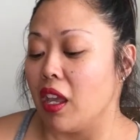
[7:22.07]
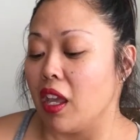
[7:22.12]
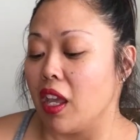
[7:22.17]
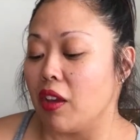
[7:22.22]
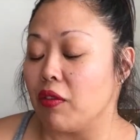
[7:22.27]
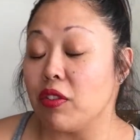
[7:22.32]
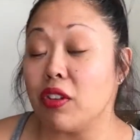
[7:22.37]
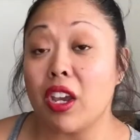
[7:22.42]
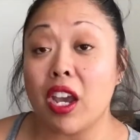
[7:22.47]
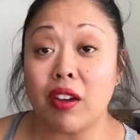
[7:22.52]

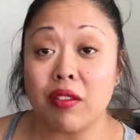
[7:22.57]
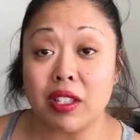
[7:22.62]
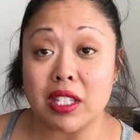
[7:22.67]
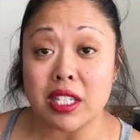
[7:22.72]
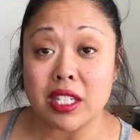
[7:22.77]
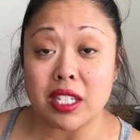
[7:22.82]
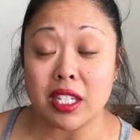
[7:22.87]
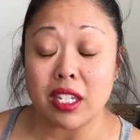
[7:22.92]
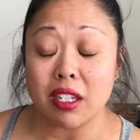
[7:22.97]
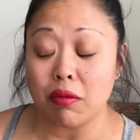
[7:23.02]
If you haven't
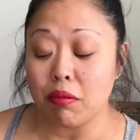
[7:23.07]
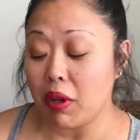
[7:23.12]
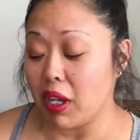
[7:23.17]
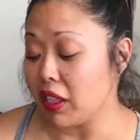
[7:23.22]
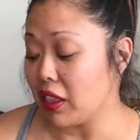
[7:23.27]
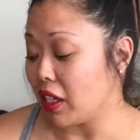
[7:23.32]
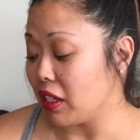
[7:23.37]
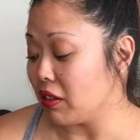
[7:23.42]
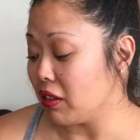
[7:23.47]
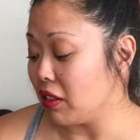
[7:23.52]
seen my
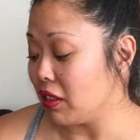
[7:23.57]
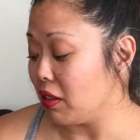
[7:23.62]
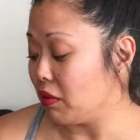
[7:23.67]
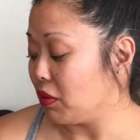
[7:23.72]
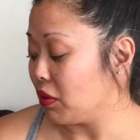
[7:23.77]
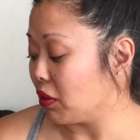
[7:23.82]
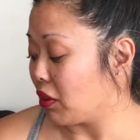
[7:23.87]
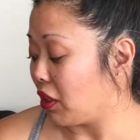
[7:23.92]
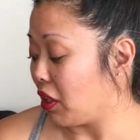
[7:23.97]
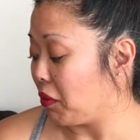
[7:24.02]
thousand
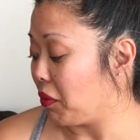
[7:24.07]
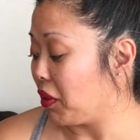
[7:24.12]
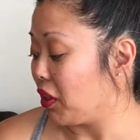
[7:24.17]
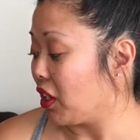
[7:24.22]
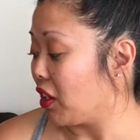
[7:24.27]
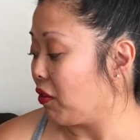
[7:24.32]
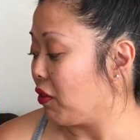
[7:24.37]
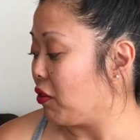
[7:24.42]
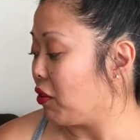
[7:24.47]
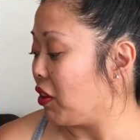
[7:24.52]
subscriber
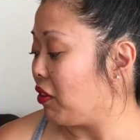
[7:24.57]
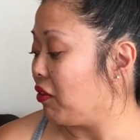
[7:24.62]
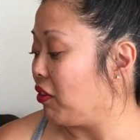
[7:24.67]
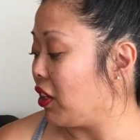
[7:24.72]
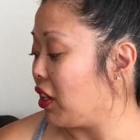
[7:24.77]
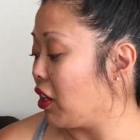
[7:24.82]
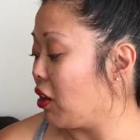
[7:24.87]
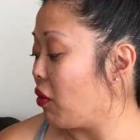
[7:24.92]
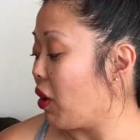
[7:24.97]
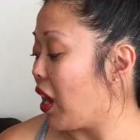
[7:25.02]
giveaway
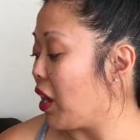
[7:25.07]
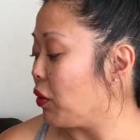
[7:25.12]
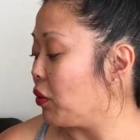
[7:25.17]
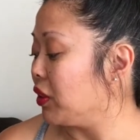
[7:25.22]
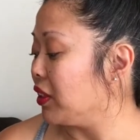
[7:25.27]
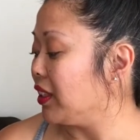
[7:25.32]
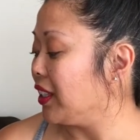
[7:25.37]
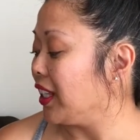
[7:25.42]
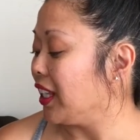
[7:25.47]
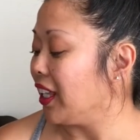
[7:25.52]
video, I will
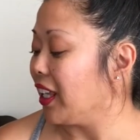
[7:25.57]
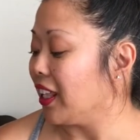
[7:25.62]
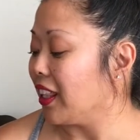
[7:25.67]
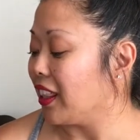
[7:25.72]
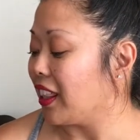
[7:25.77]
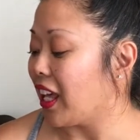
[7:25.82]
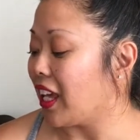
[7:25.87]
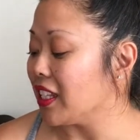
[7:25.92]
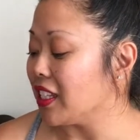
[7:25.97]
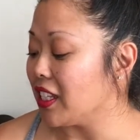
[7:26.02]
link
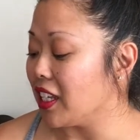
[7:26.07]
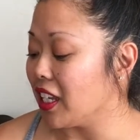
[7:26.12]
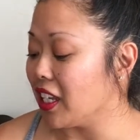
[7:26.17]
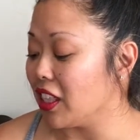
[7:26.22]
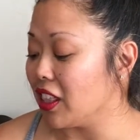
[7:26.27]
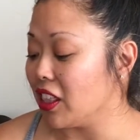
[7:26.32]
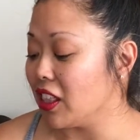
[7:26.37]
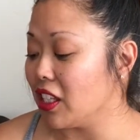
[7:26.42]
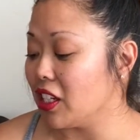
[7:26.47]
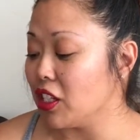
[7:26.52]
that
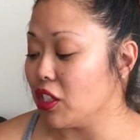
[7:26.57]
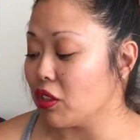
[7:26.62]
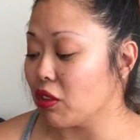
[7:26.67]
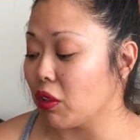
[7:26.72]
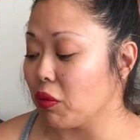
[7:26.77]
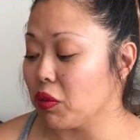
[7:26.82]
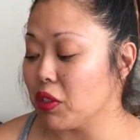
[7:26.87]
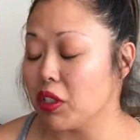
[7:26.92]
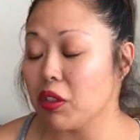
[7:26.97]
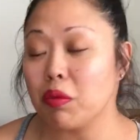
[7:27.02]
in the
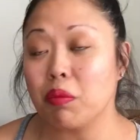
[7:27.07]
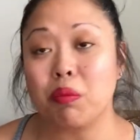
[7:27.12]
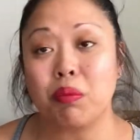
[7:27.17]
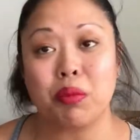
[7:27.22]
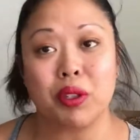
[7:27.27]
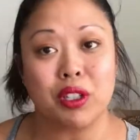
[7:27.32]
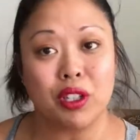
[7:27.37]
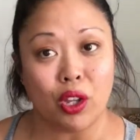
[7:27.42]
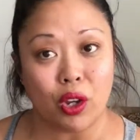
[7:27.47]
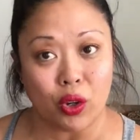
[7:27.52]
description
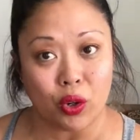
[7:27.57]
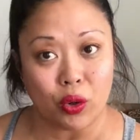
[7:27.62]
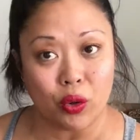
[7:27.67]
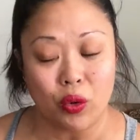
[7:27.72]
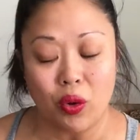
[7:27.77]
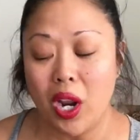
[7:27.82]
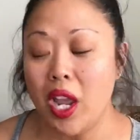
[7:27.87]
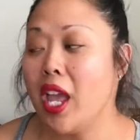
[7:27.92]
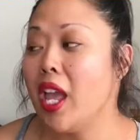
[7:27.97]
below.